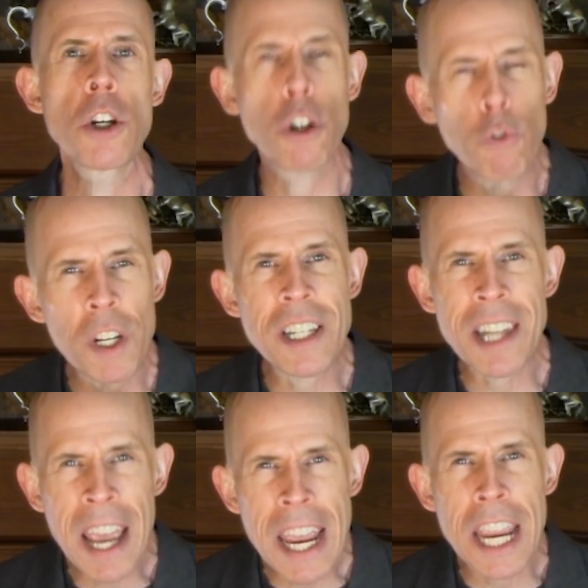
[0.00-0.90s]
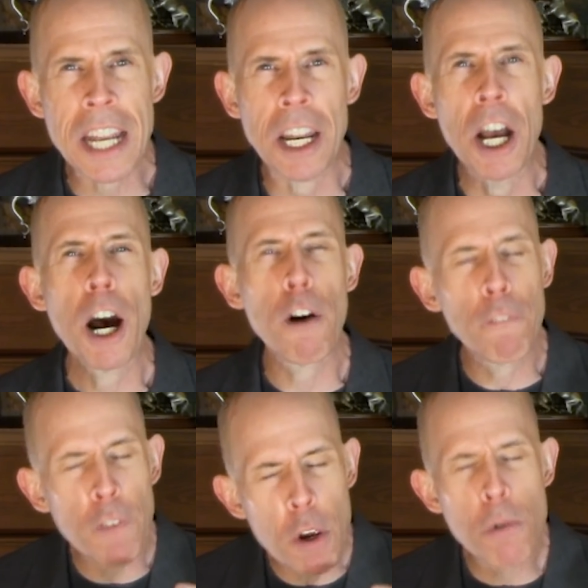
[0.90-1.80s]
to retain a
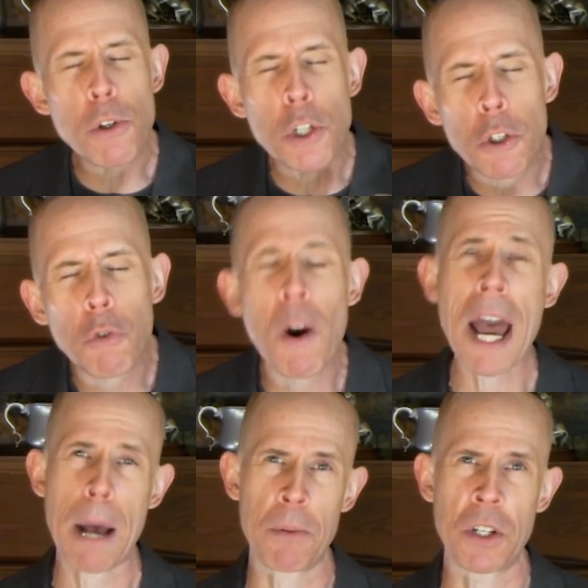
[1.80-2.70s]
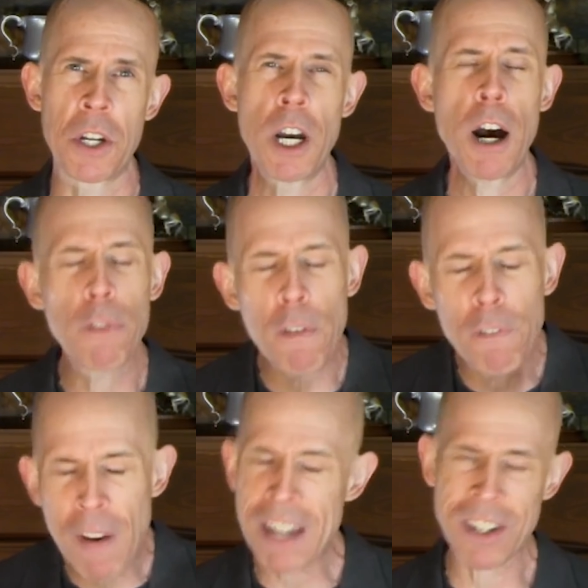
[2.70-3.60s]
few scraps of the
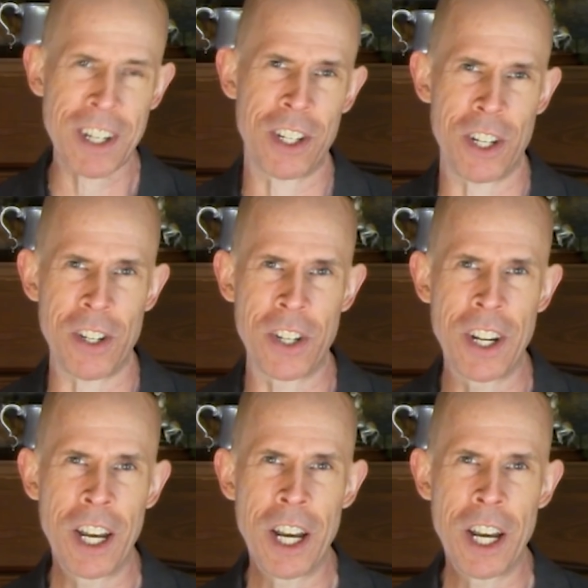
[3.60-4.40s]
vestiges